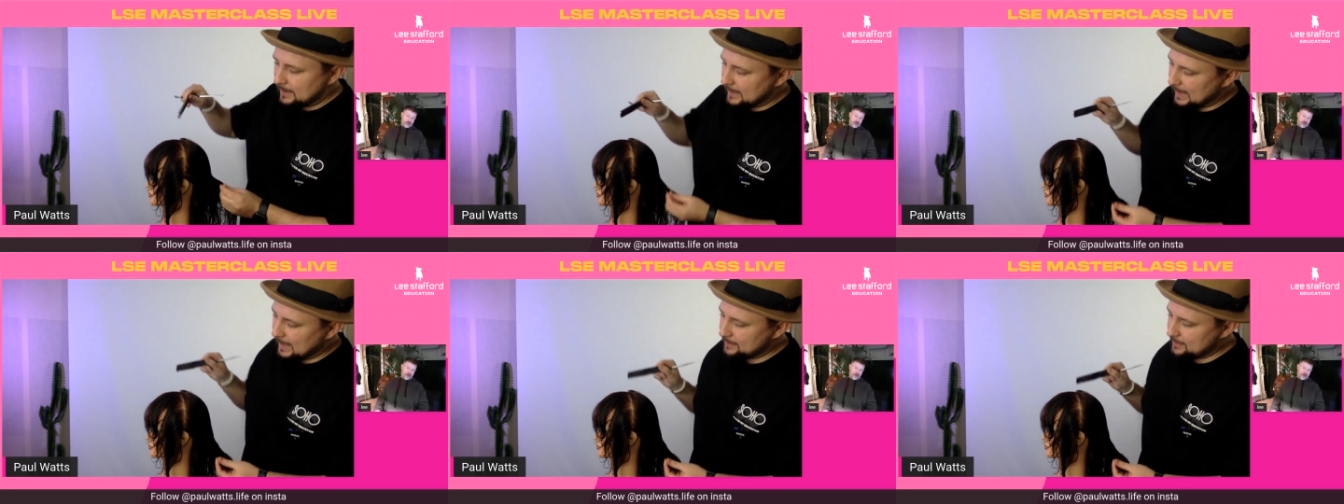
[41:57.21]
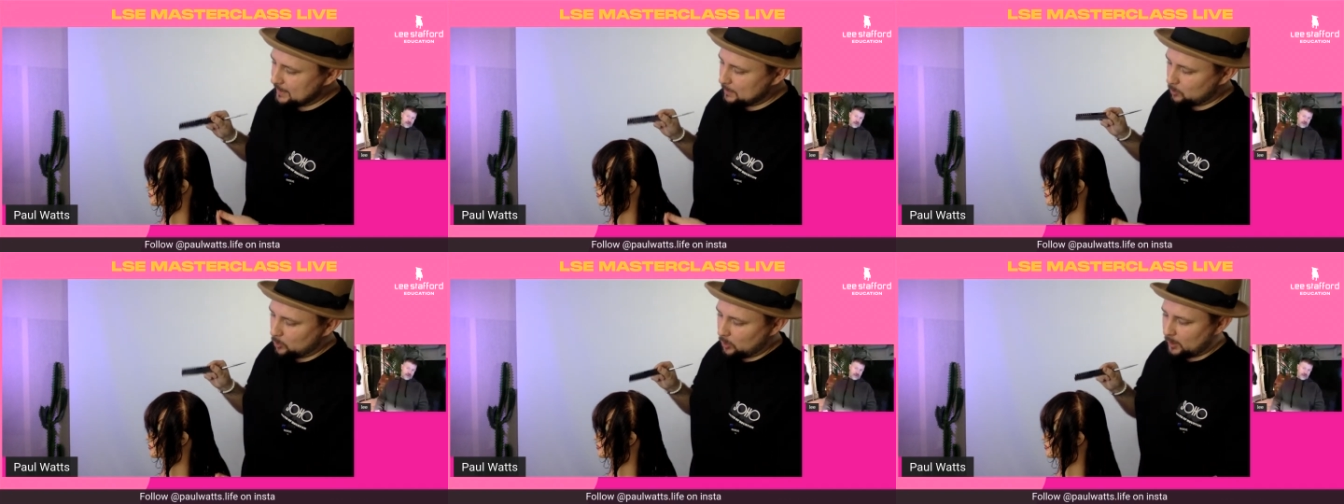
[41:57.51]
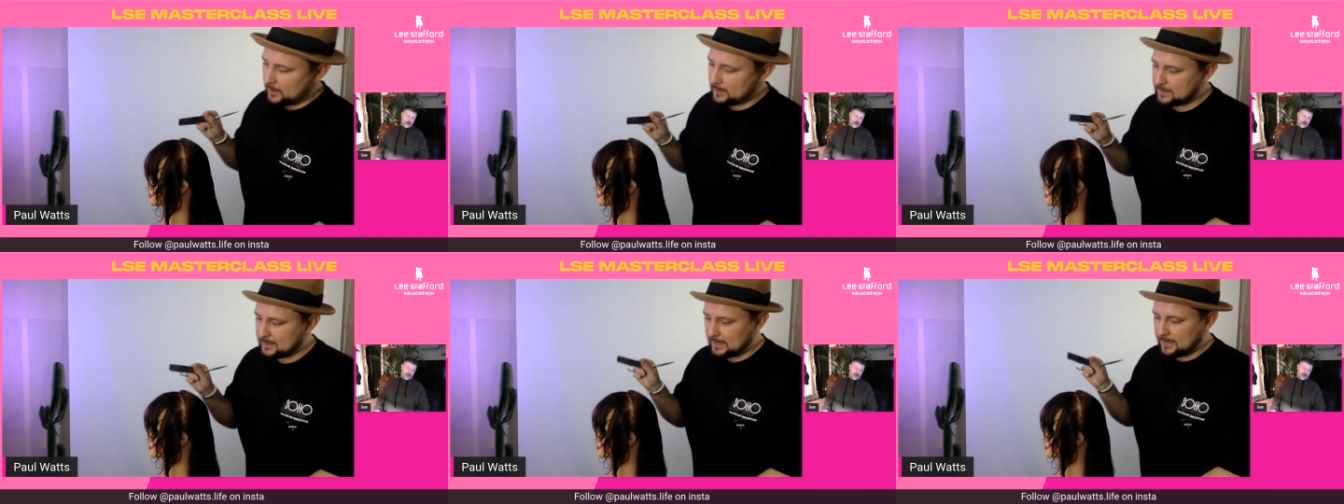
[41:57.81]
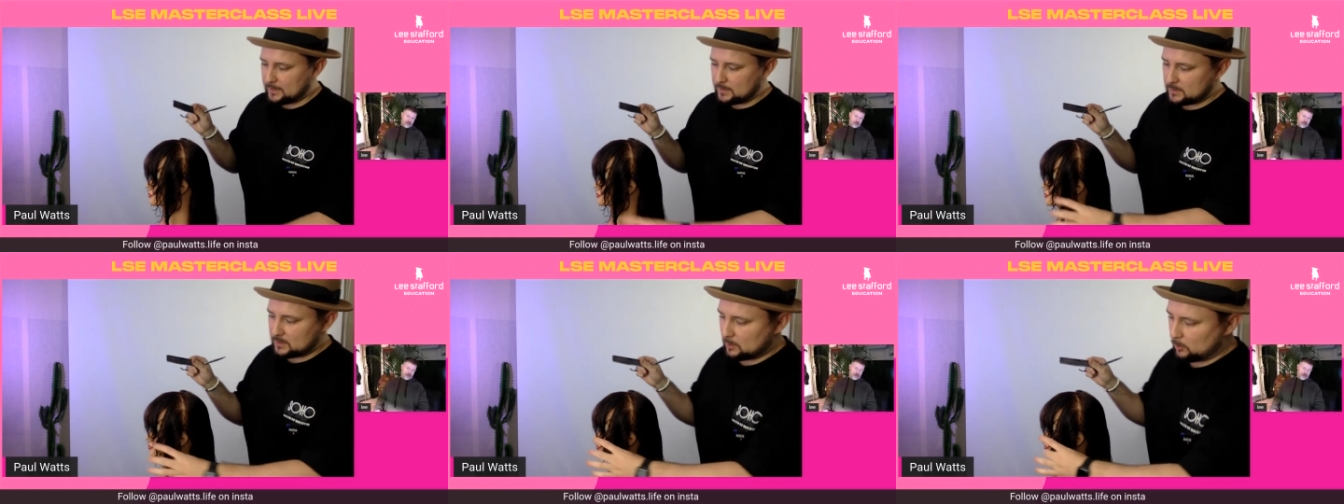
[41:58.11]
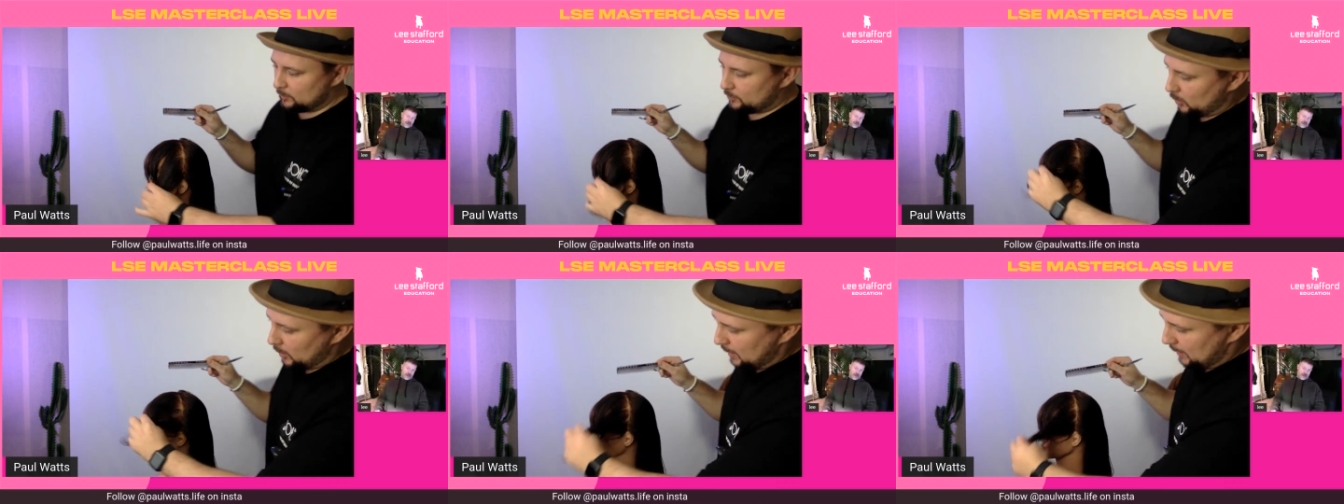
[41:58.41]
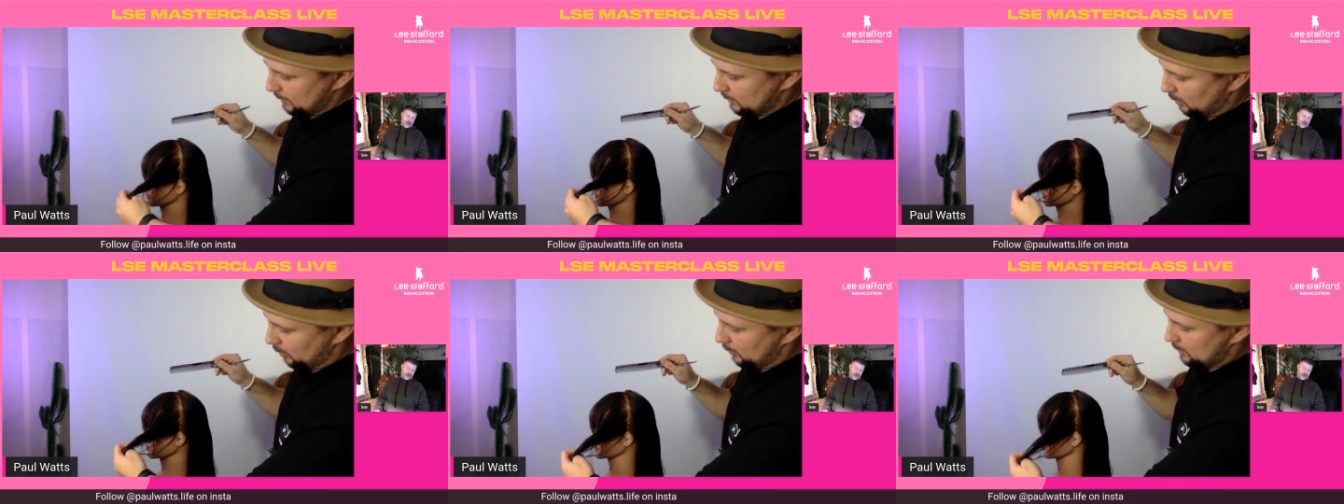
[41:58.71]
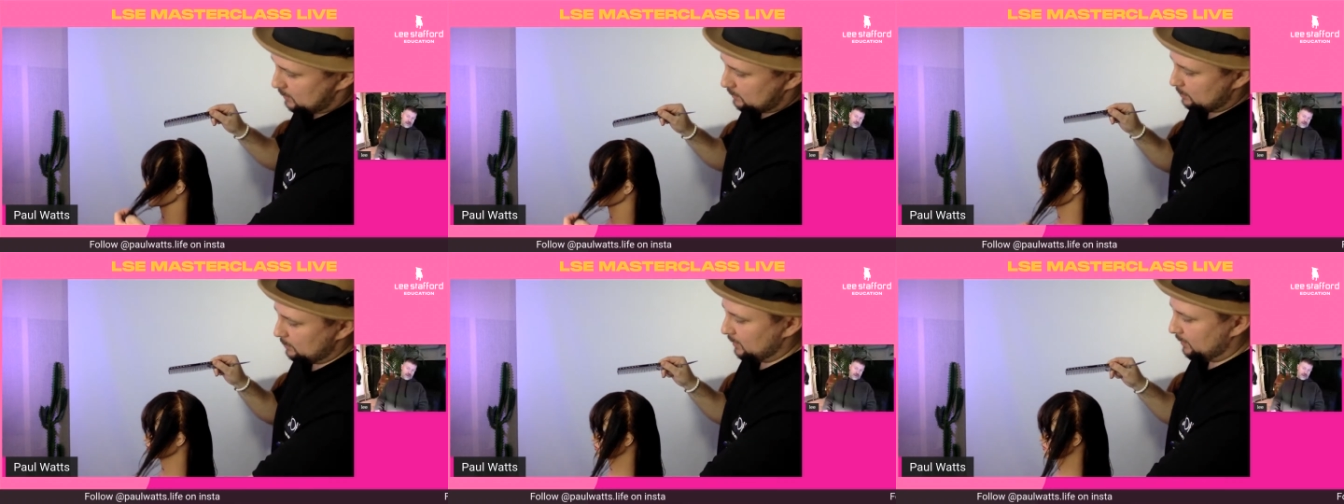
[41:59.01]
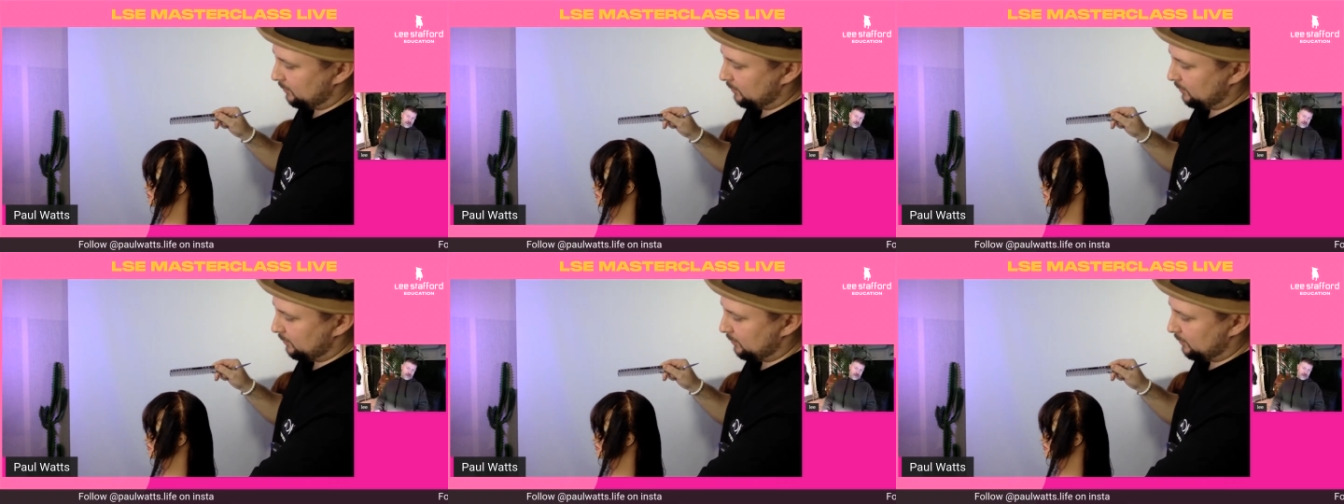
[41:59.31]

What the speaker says: And then what I did, so we've got our guides from the